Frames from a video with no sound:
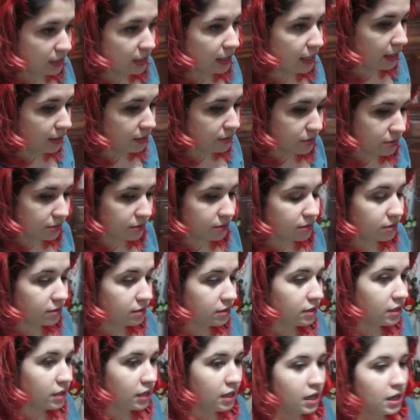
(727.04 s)
later.
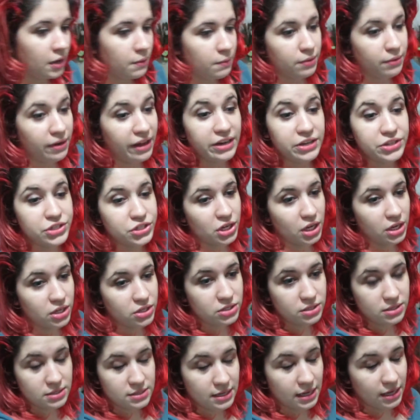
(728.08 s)
We already
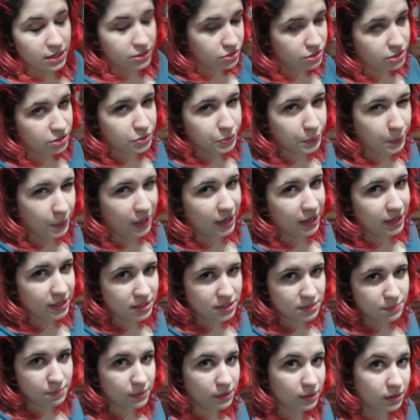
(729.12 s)
changed this cat tree
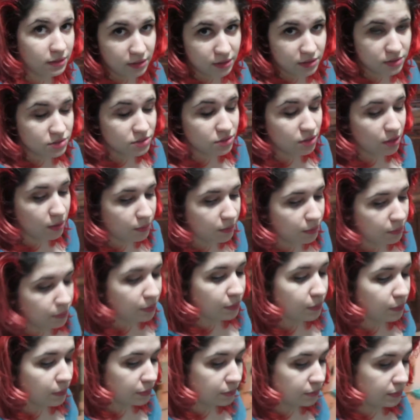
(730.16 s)
twice, but it's not what we
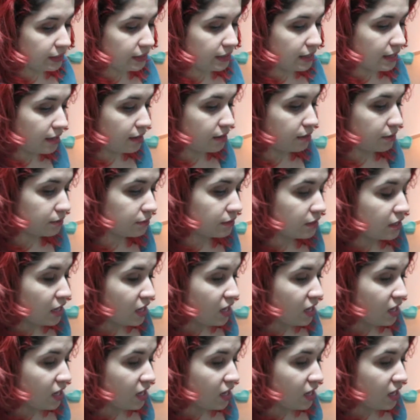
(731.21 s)
want right now.